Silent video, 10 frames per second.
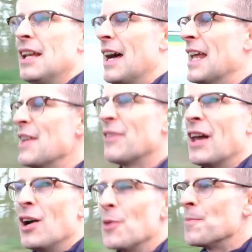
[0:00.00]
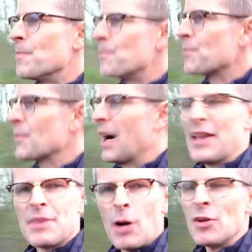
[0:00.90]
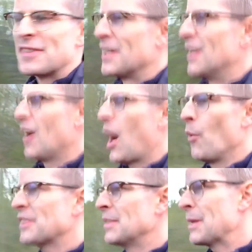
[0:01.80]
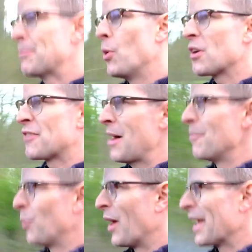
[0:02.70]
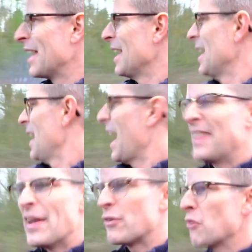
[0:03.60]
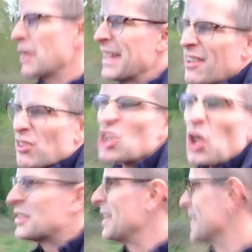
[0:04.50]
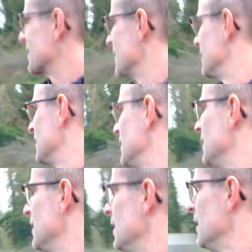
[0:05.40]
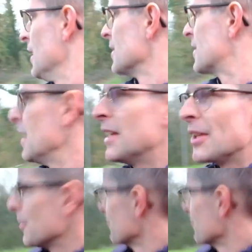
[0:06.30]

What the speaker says: And even though I had the poster, I wasn't a big Porsche fanboy and never really, got it until